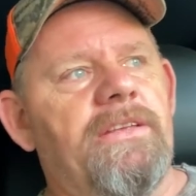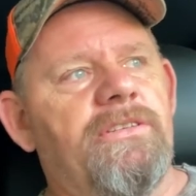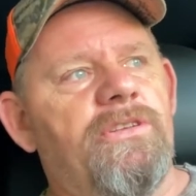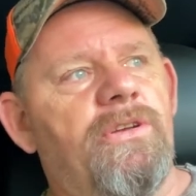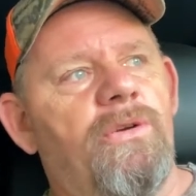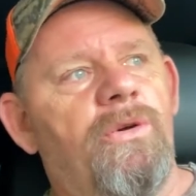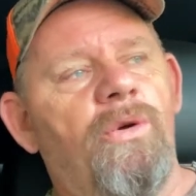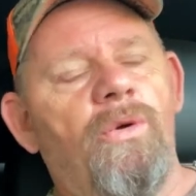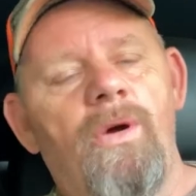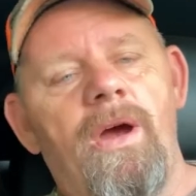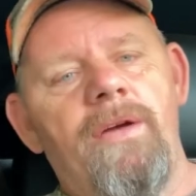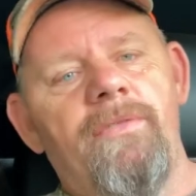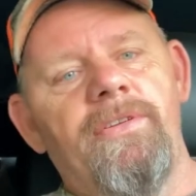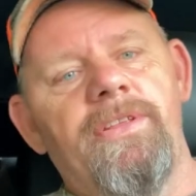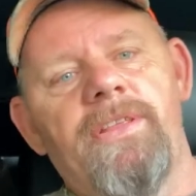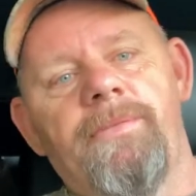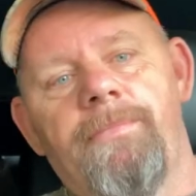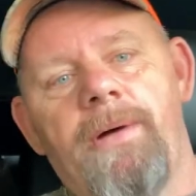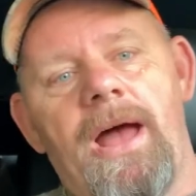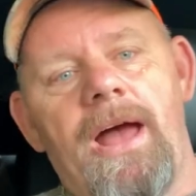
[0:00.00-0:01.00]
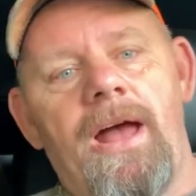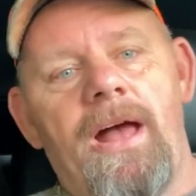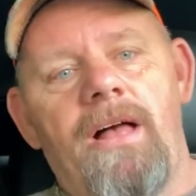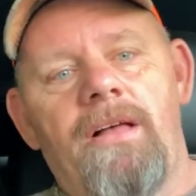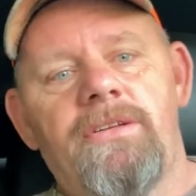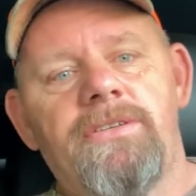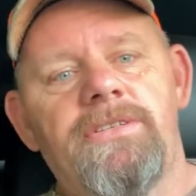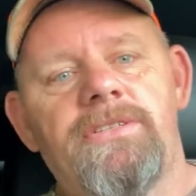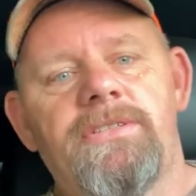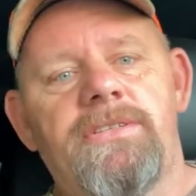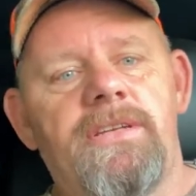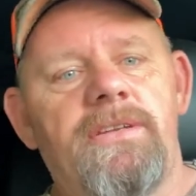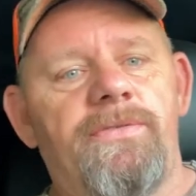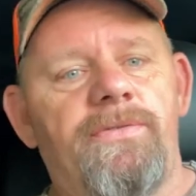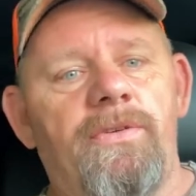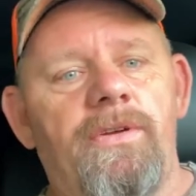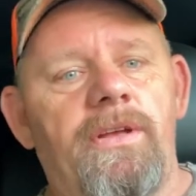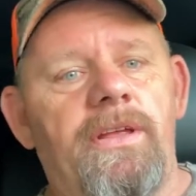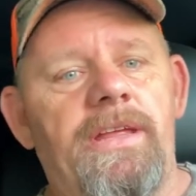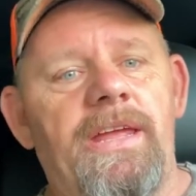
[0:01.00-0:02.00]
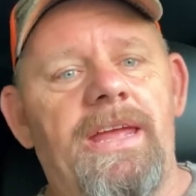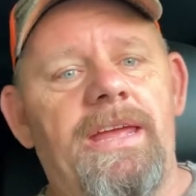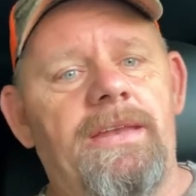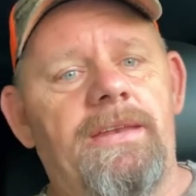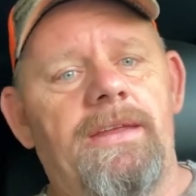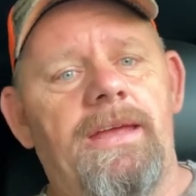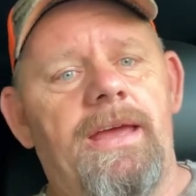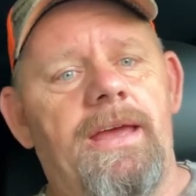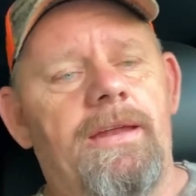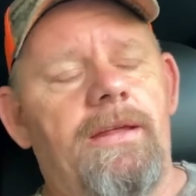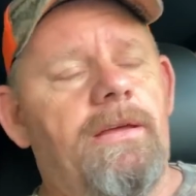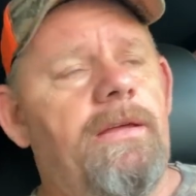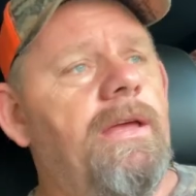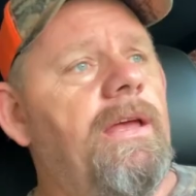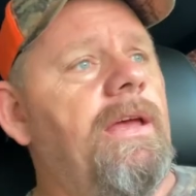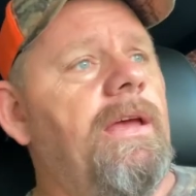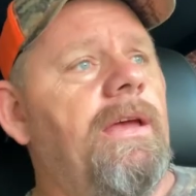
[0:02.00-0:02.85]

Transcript: So whoever the biologist is for Indiana,